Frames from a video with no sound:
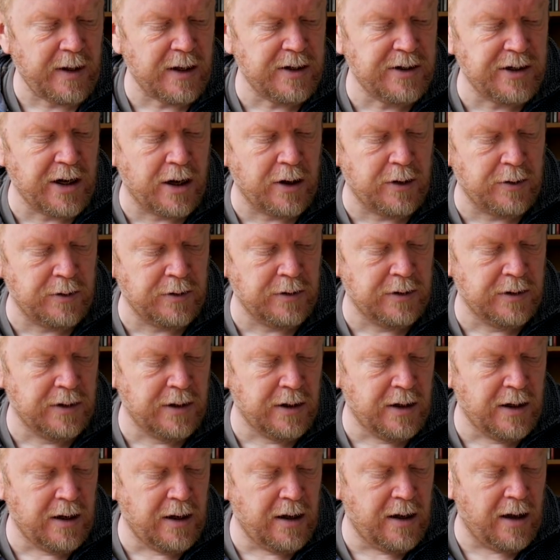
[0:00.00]
So,
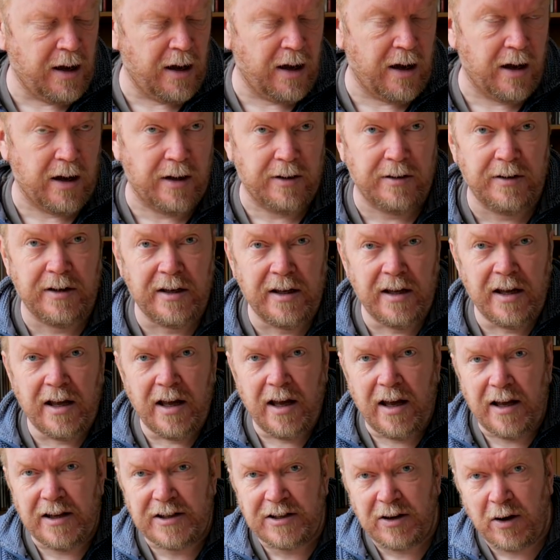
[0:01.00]
uh,
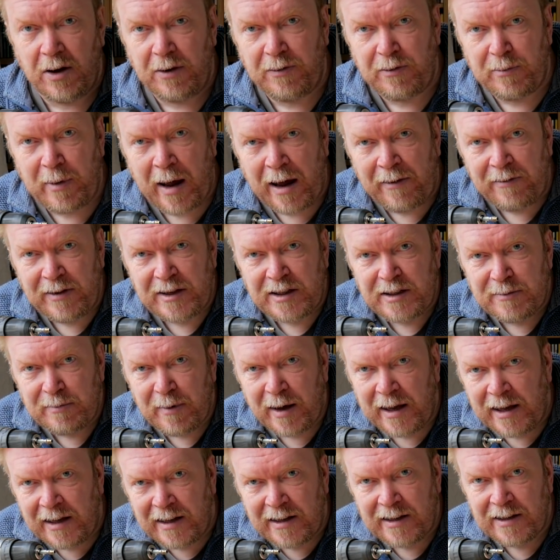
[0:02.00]
aside from having to
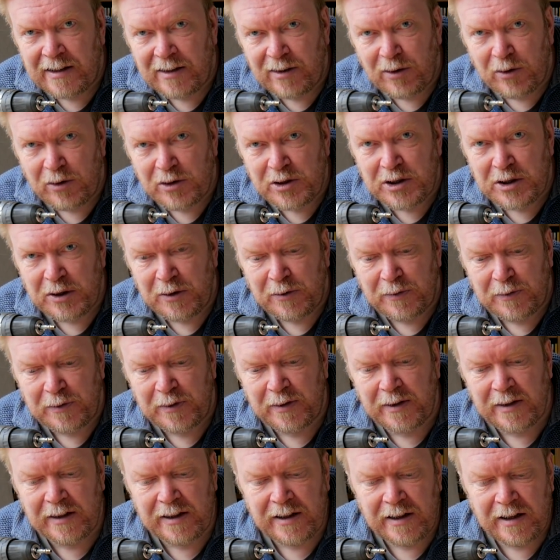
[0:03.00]
make lots of
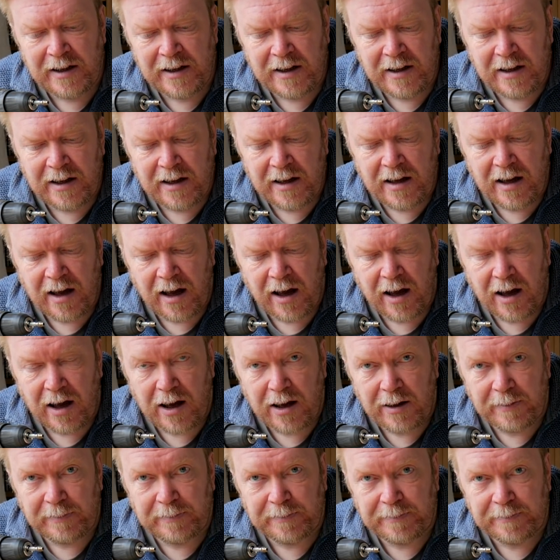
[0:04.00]

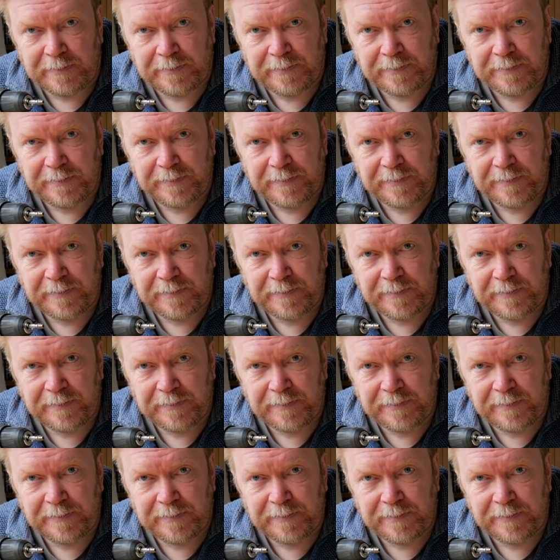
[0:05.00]
um,